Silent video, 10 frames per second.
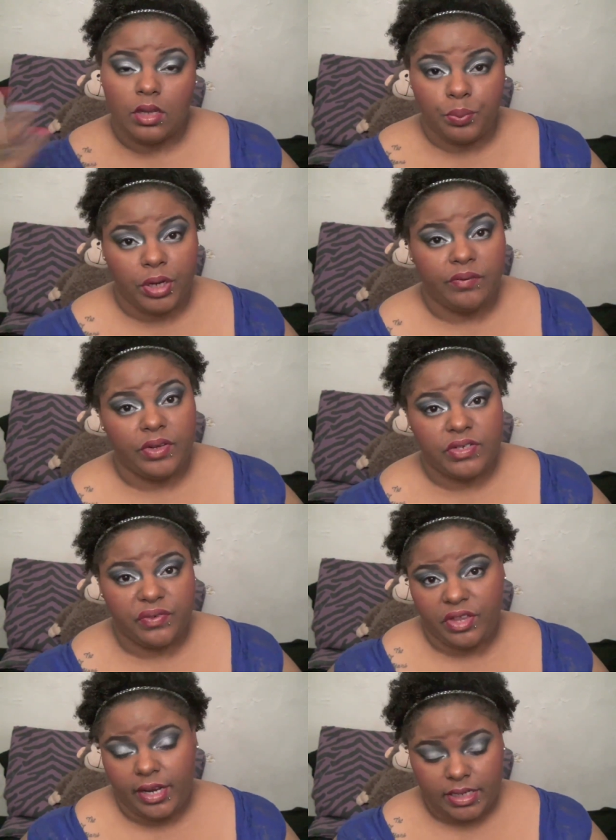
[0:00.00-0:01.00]
the previews
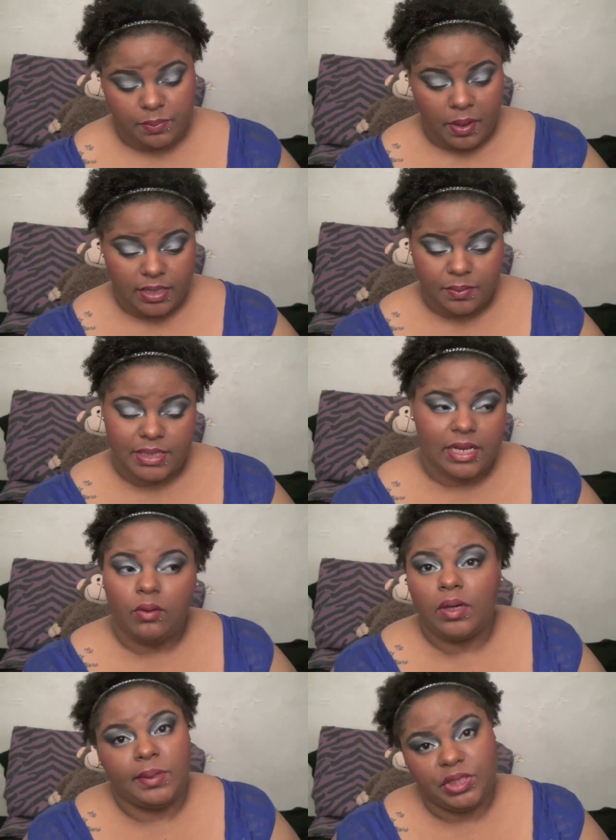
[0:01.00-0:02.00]
for the next box because I
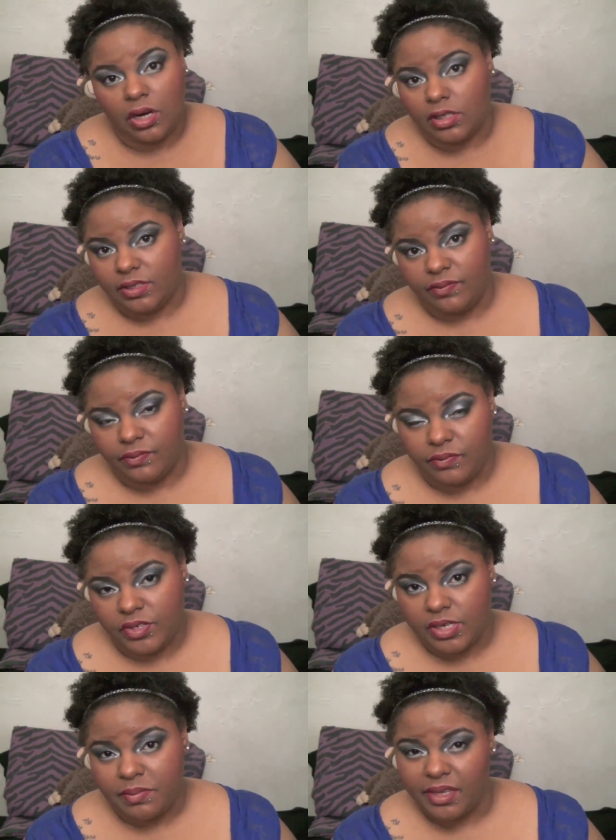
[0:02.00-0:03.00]
don't want to be charged
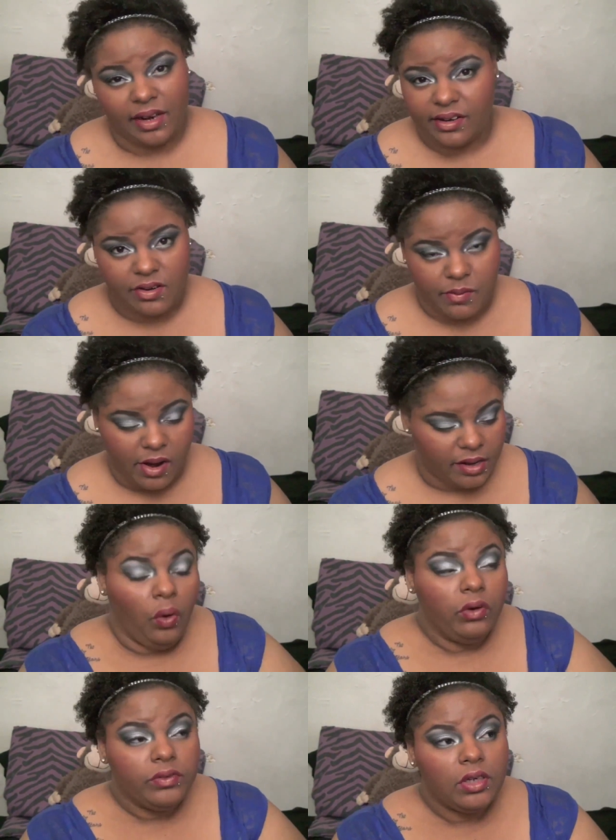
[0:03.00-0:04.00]
for something that I don't want.
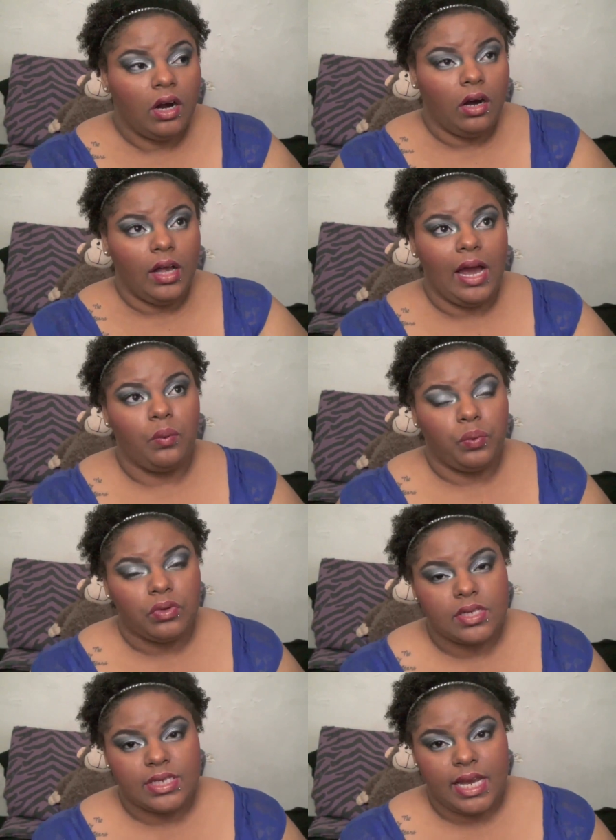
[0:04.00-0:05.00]
Overall, I
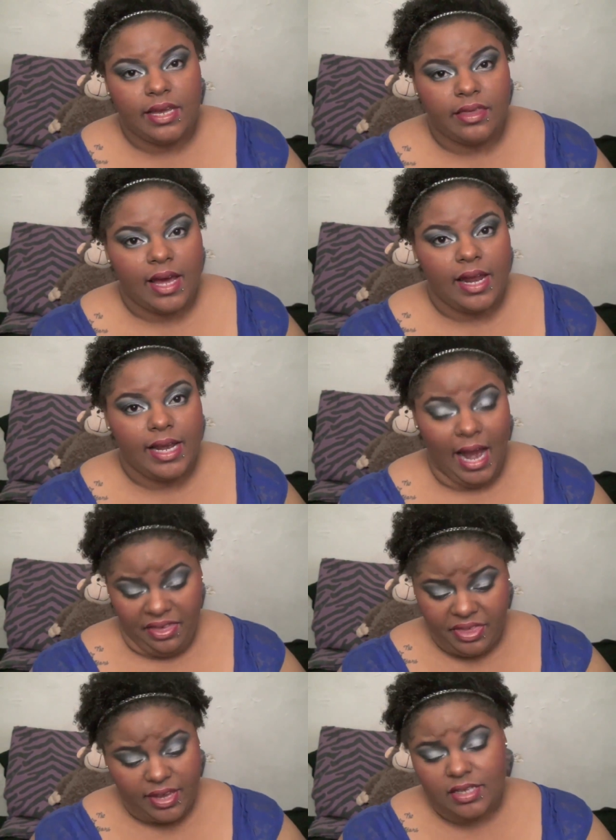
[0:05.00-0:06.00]
will say that
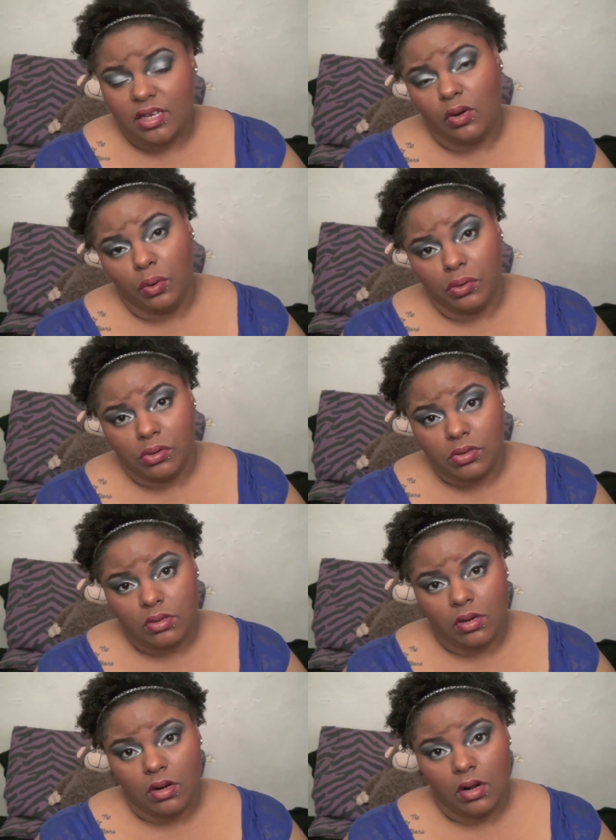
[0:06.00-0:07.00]
I think it's a
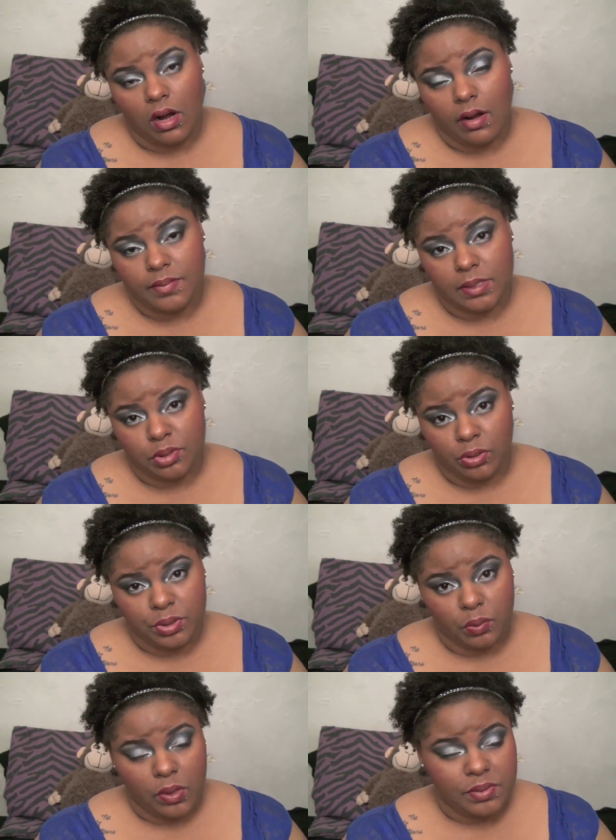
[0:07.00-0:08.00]
cool um,
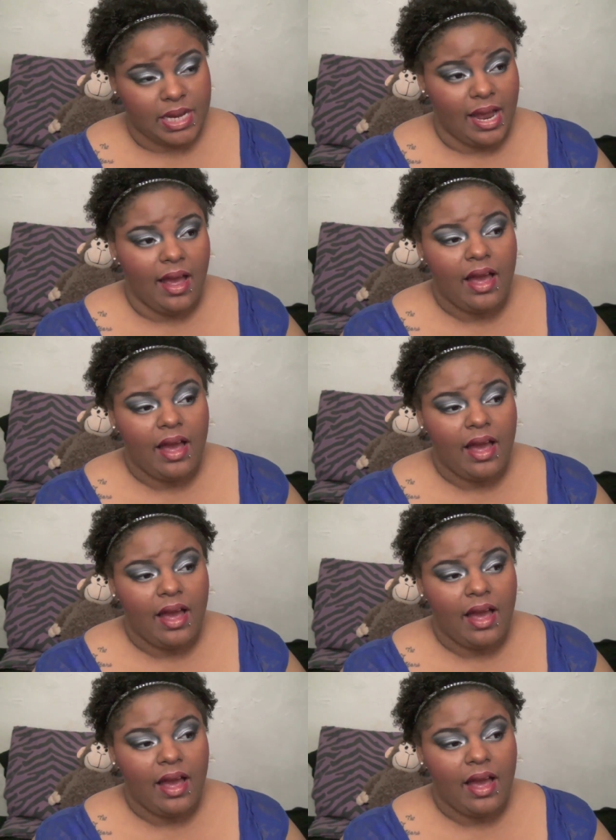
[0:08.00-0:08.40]
subscription website.